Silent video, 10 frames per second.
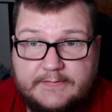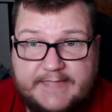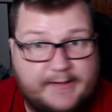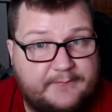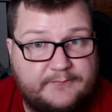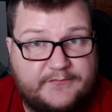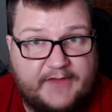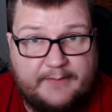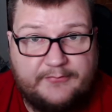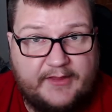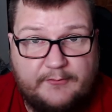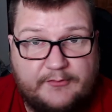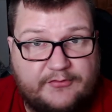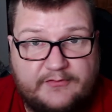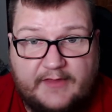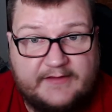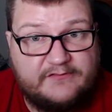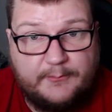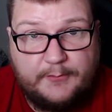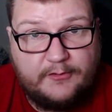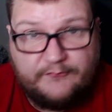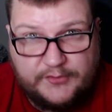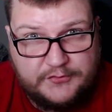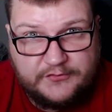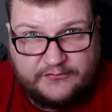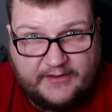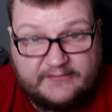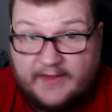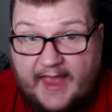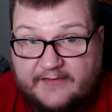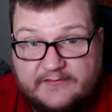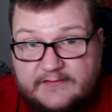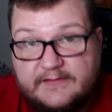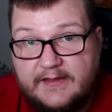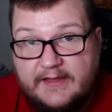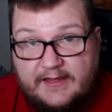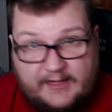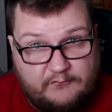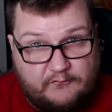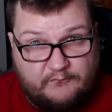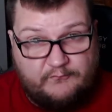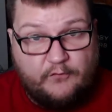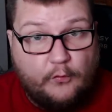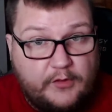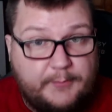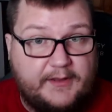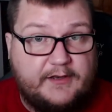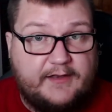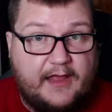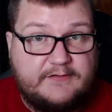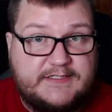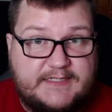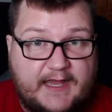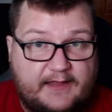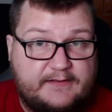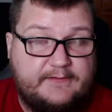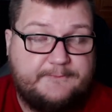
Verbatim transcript: Same same thing with like some of the future sets that hasn't even fully been announced yet.